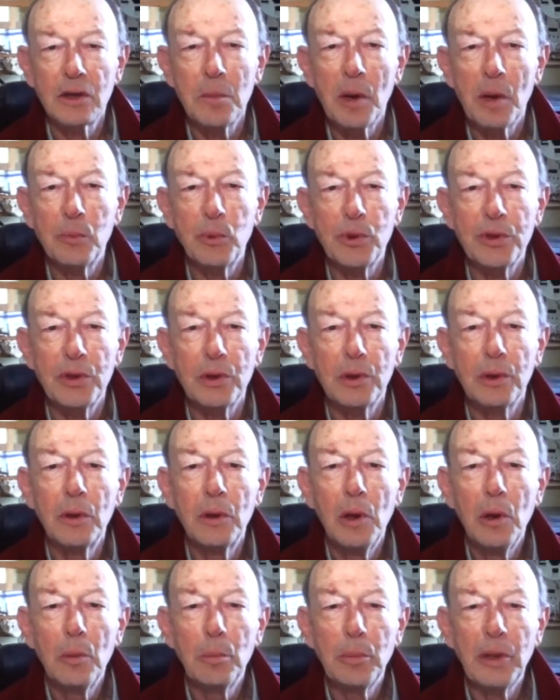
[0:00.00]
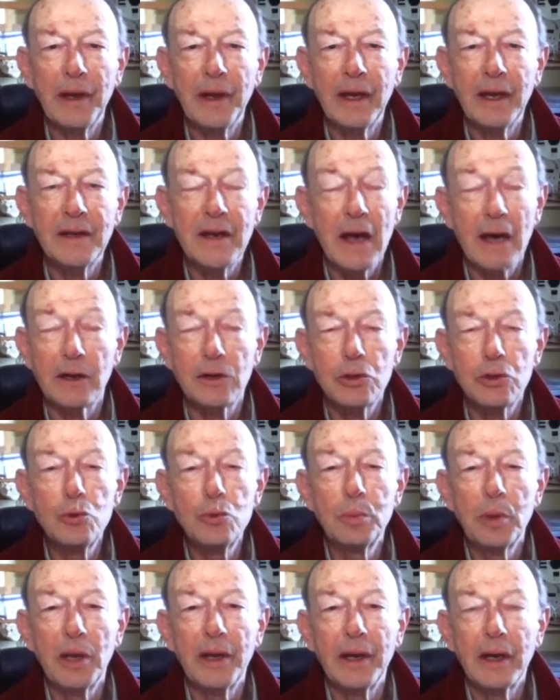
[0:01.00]
plan, not a new plan. It's
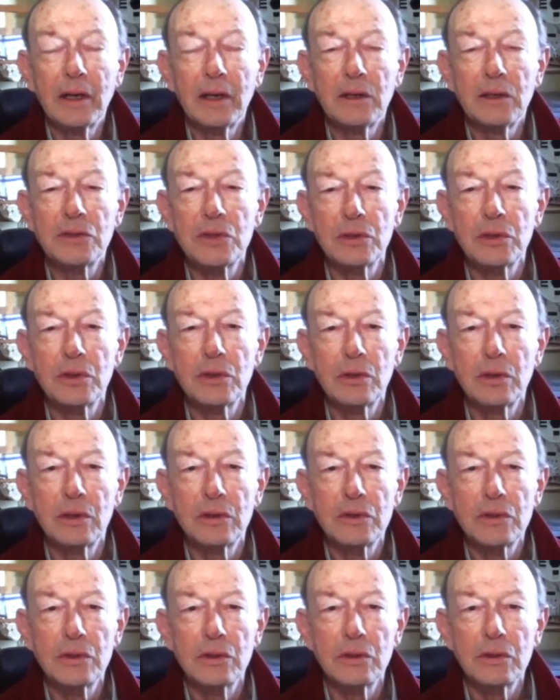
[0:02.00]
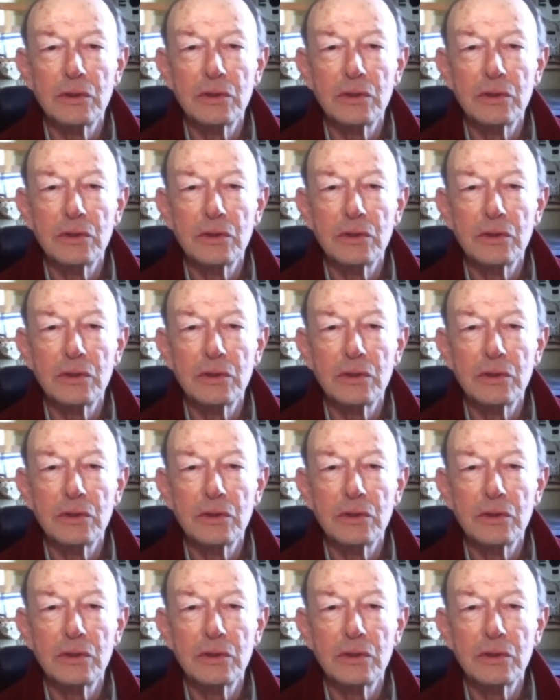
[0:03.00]
a standard